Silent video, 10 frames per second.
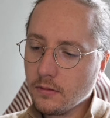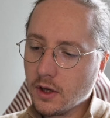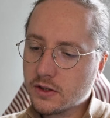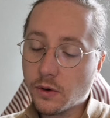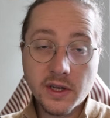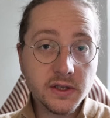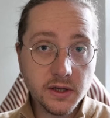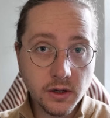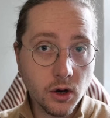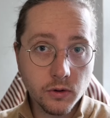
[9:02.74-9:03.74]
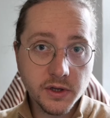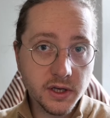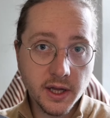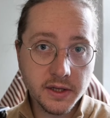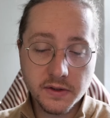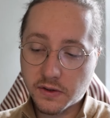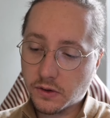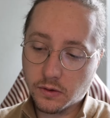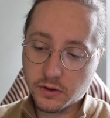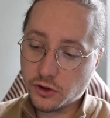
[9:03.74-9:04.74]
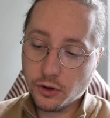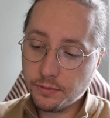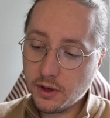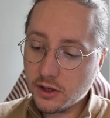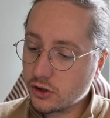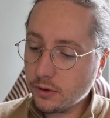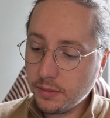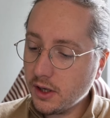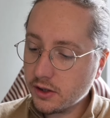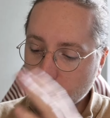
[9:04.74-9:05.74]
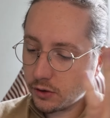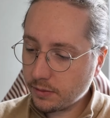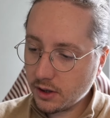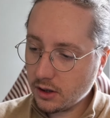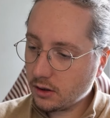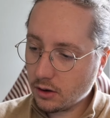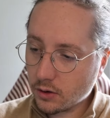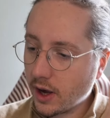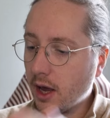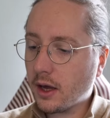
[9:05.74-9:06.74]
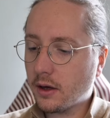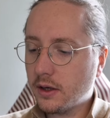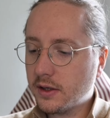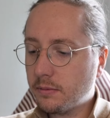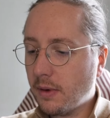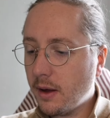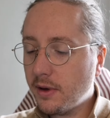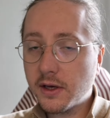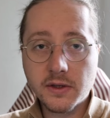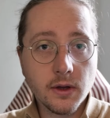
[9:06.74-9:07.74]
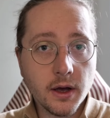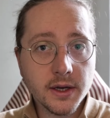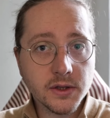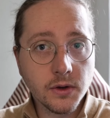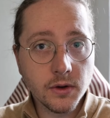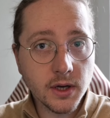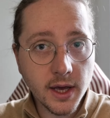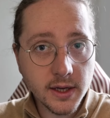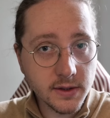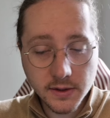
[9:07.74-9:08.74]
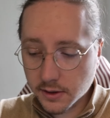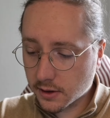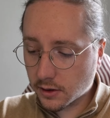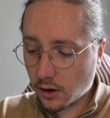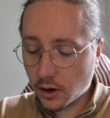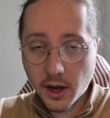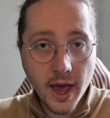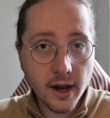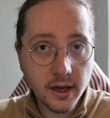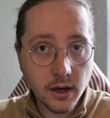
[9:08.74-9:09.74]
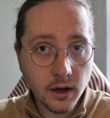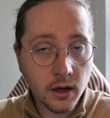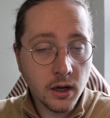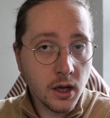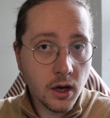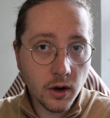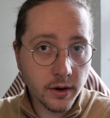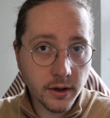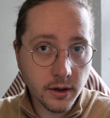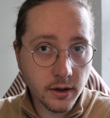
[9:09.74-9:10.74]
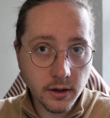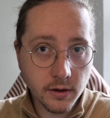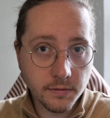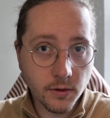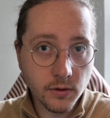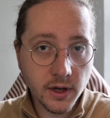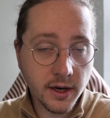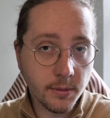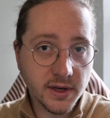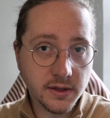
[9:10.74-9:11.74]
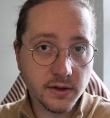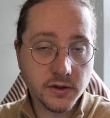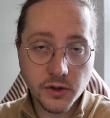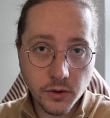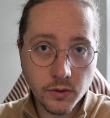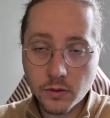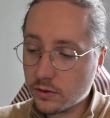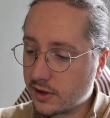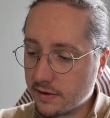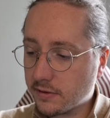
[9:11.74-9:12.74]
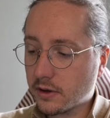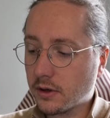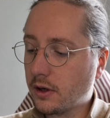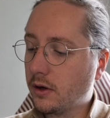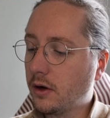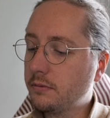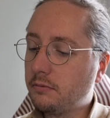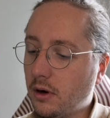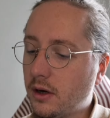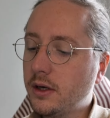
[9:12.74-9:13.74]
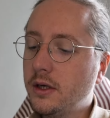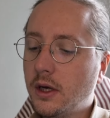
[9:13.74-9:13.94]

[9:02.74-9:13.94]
So it's a coated lens, so it should be okay. It maybe is not as good as a Color Helia on a Folklander Besser 2, definitely not, but